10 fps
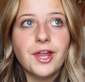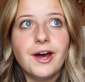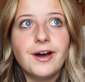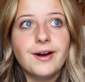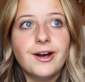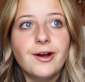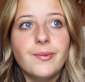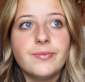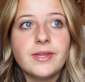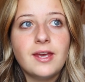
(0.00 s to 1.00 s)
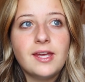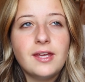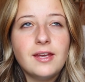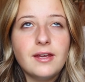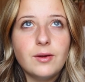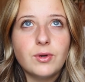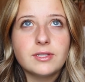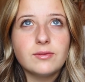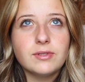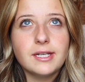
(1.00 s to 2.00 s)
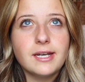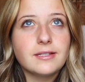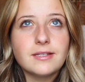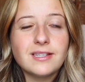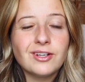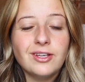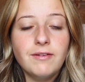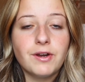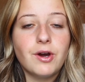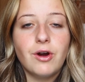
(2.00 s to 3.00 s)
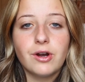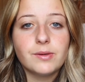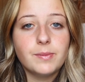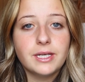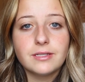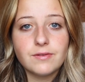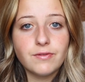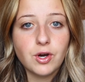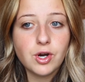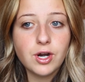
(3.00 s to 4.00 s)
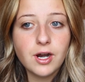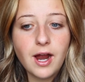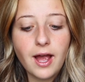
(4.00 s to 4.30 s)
It wasn't really necessarily even hard because of her.